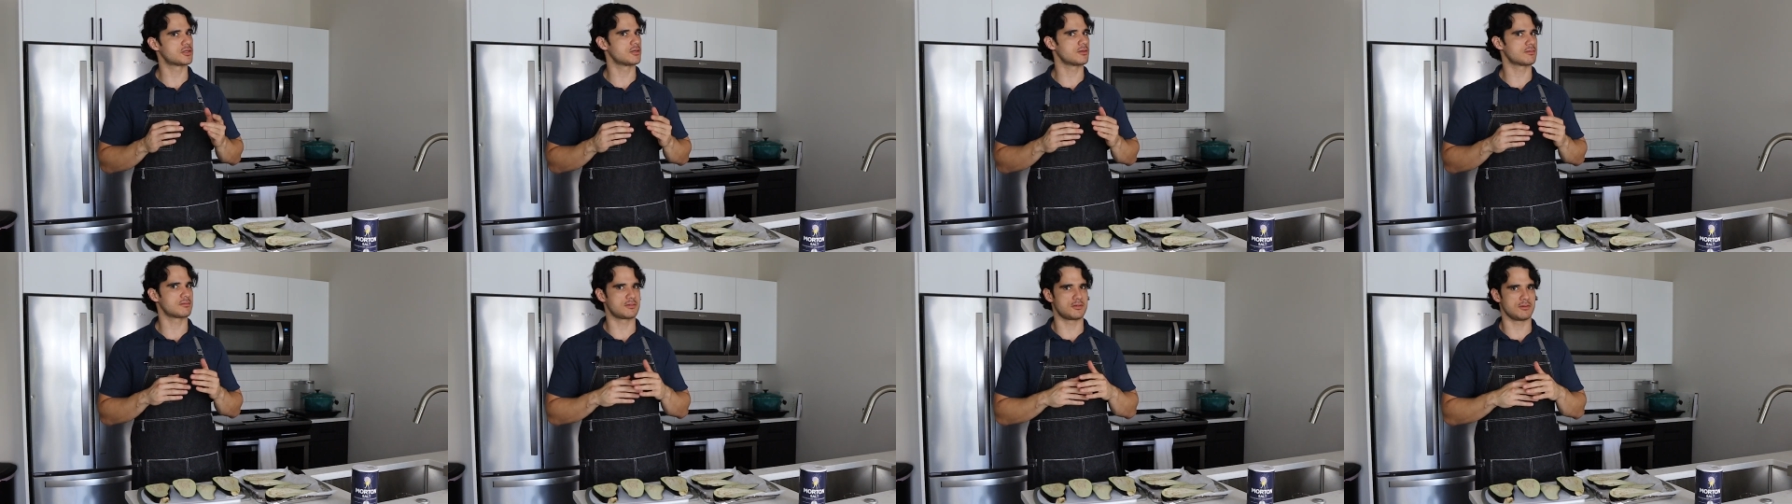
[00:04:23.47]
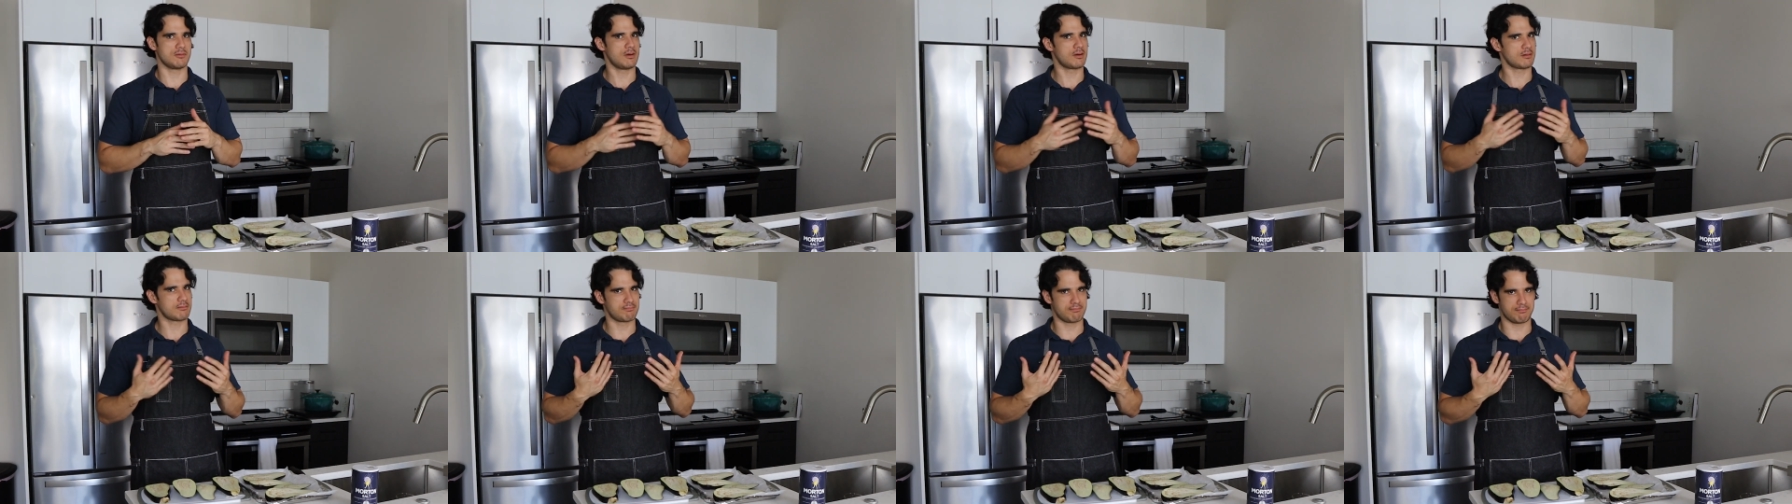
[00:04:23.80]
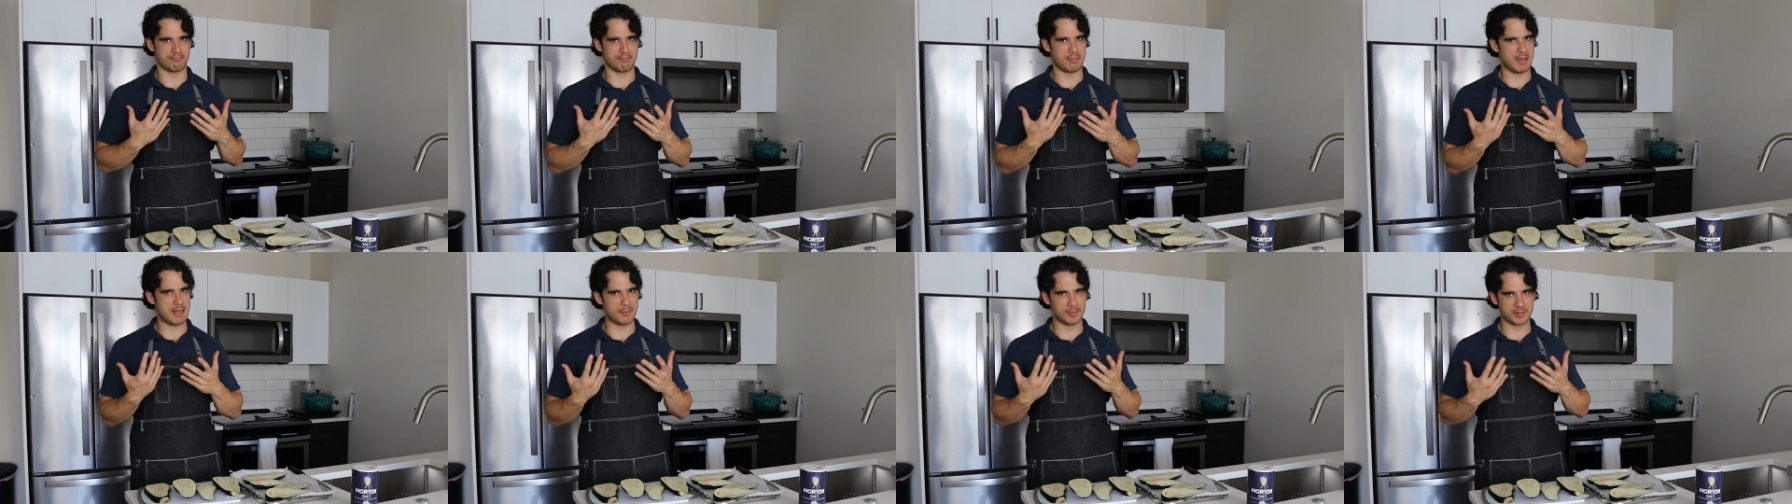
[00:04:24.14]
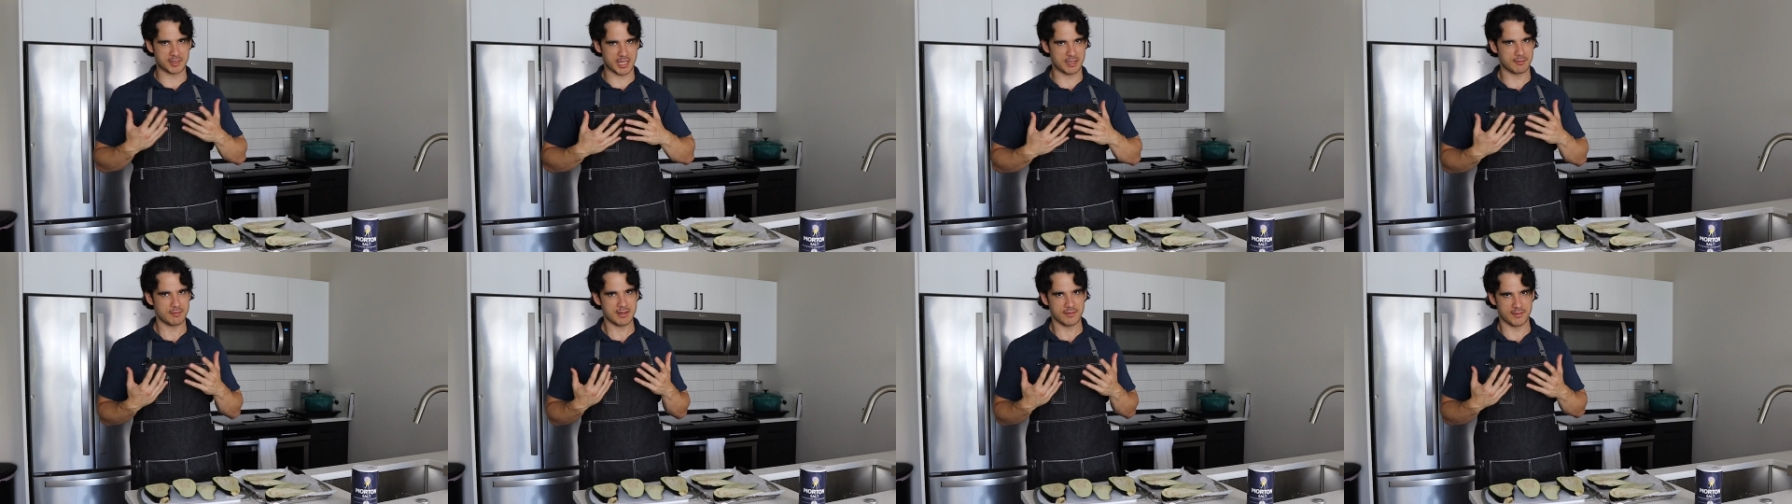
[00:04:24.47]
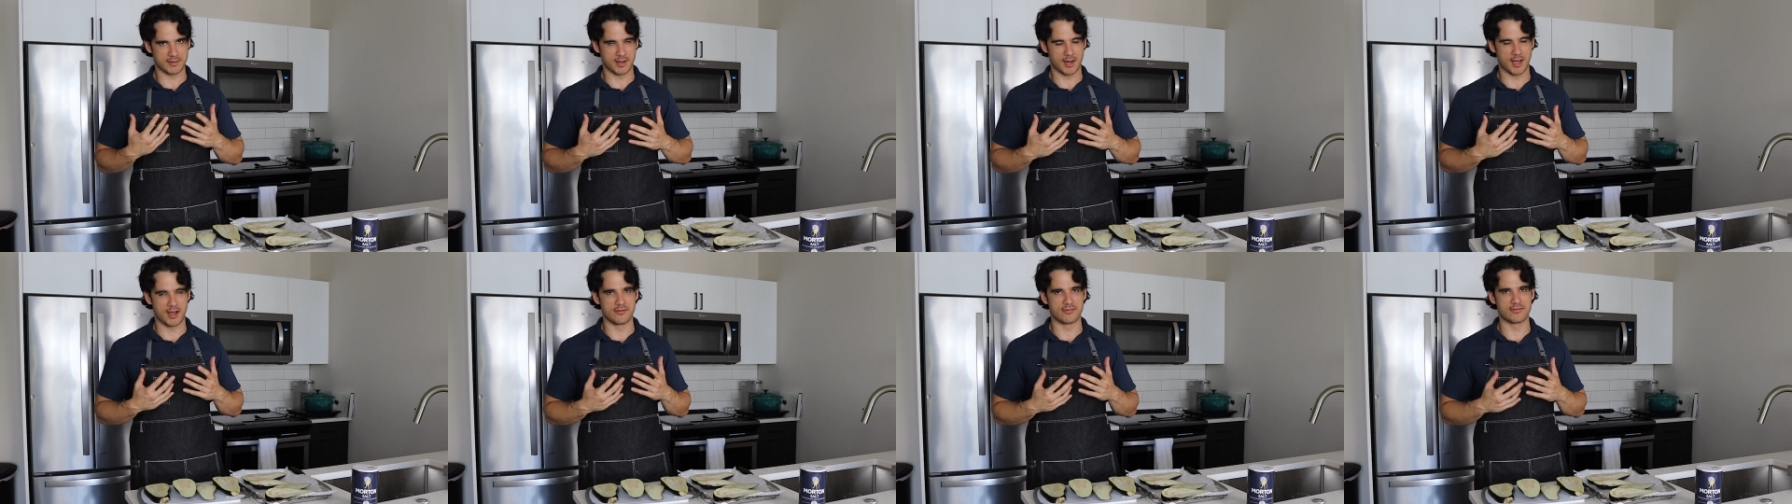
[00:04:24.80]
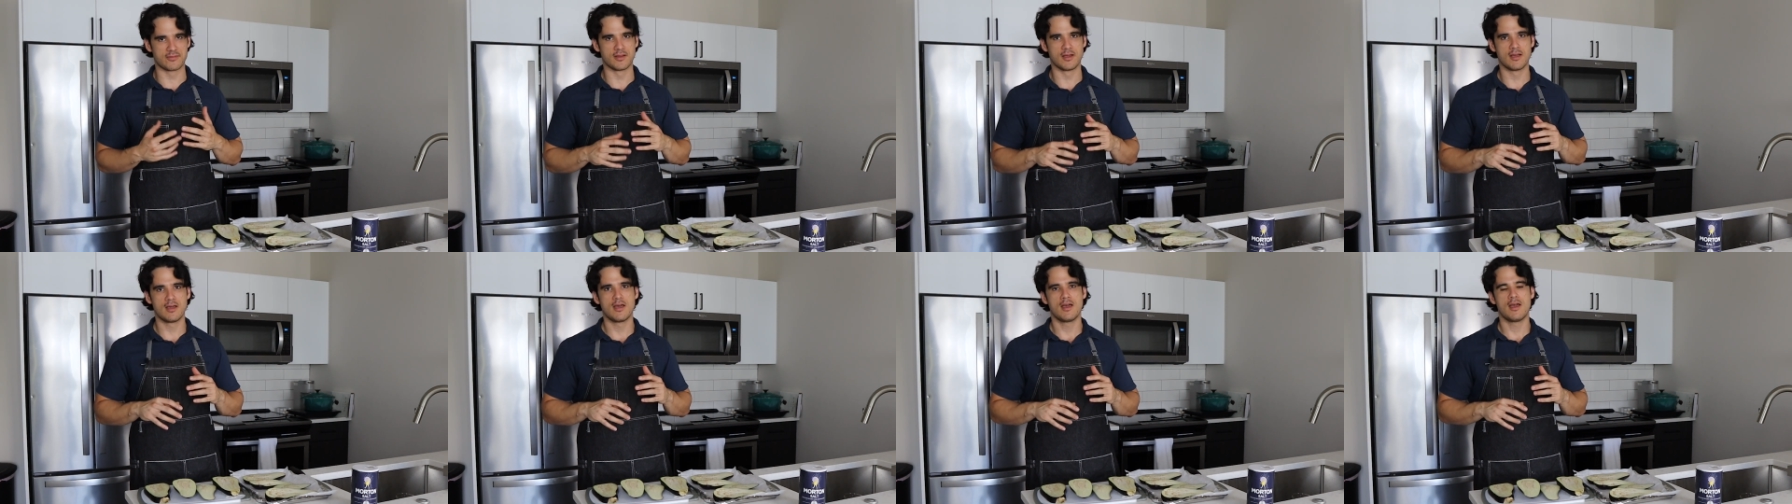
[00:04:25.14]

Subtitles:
you won't be able to get rid of enough.